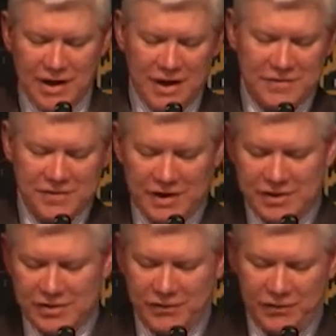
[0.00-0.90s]
a
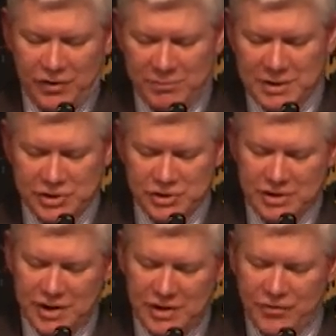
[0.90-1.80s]
site of
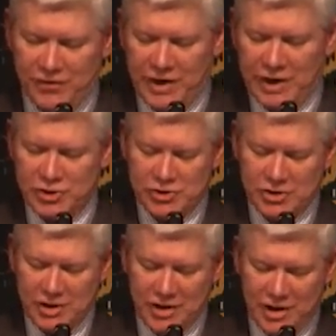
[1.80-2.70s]
formation and reflection,